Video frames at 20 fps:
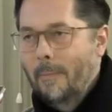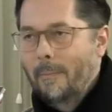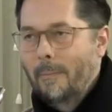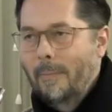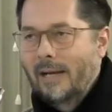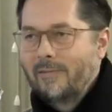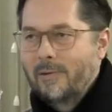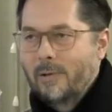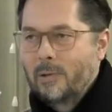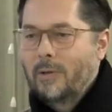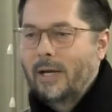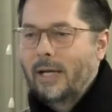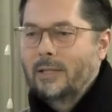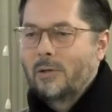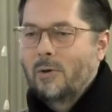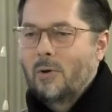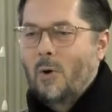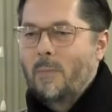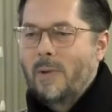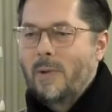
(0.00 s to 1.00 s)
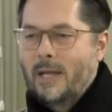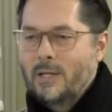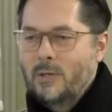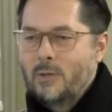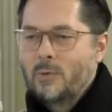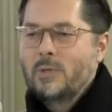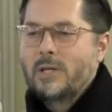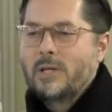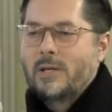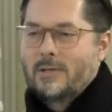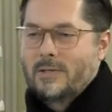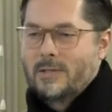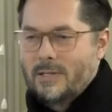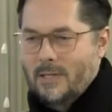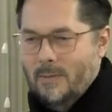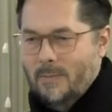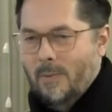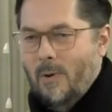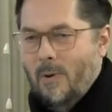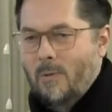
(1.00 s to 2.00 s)
But if you look at the European Union's
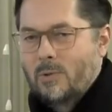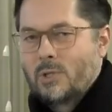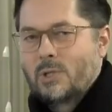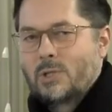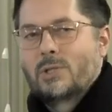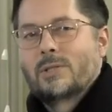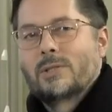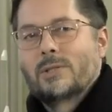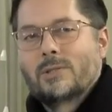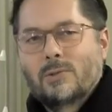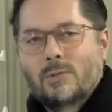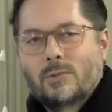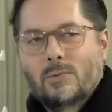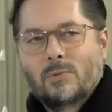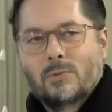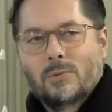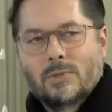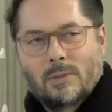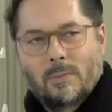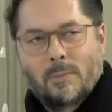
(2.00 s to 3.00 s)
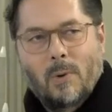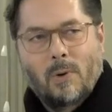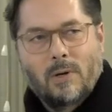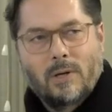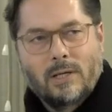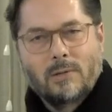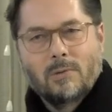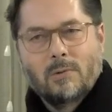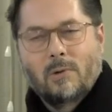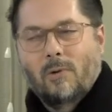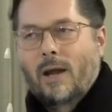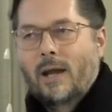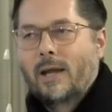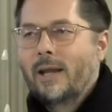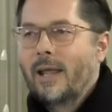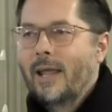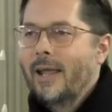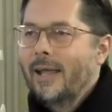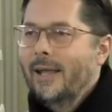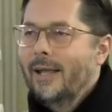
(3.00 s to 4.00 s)
approach to supporting Ukraine,
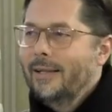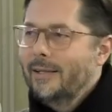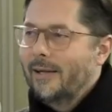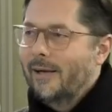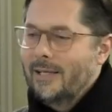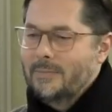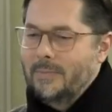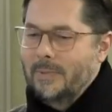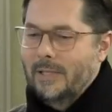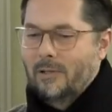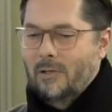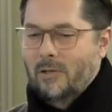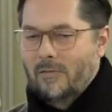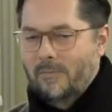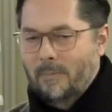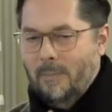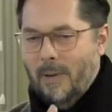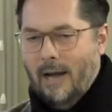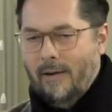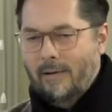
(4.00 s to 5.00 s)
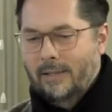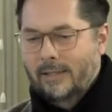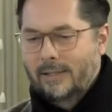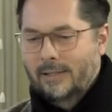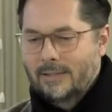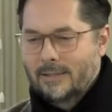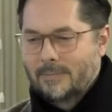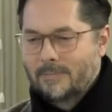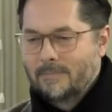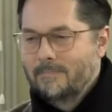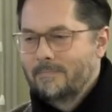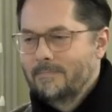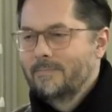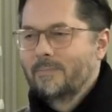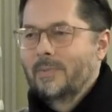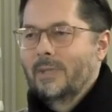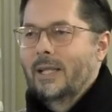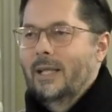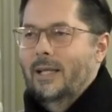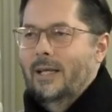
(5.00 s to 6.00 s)
there has been a lot of parallelism,
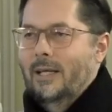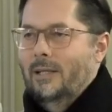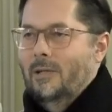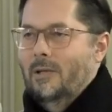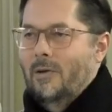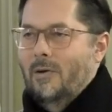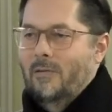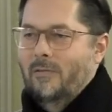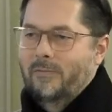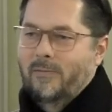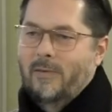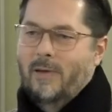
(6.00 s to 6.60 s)
a lot of